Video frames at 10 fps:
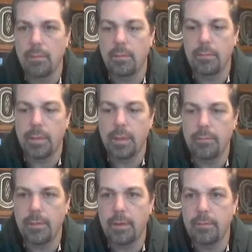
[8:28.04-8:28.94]
Oh,
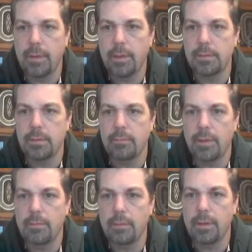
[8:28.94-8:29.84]
not 5,000,
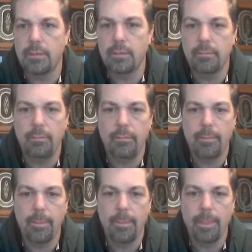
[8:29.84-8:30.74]
500.
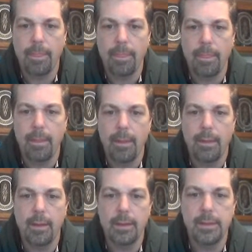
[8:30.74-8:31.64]

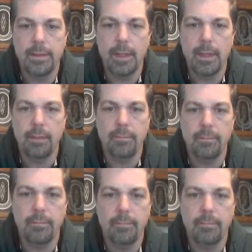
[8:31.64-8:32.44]
And save.